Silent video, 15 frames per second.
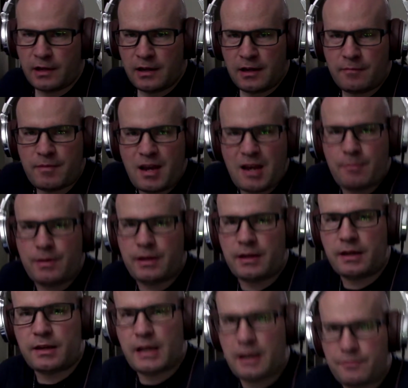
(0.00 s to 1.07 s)
Maybe
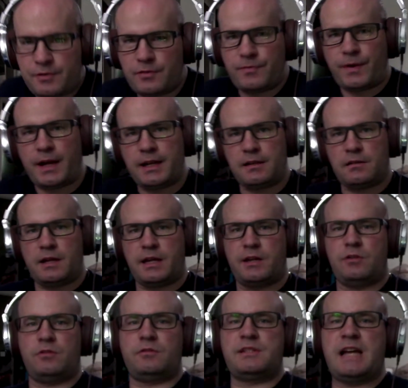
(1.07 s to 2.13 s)
have to find like an
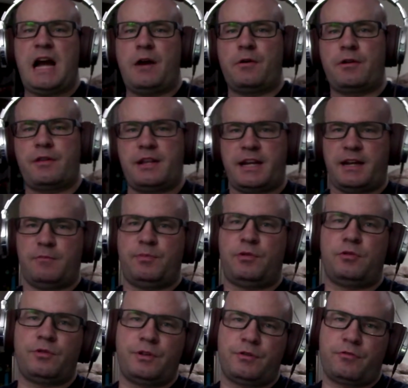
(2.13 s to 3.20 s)
old tower that I can pull
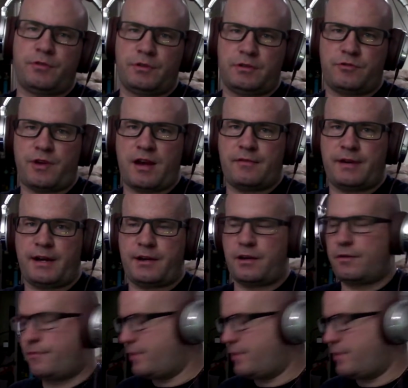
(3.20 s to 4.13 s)
the drive out of.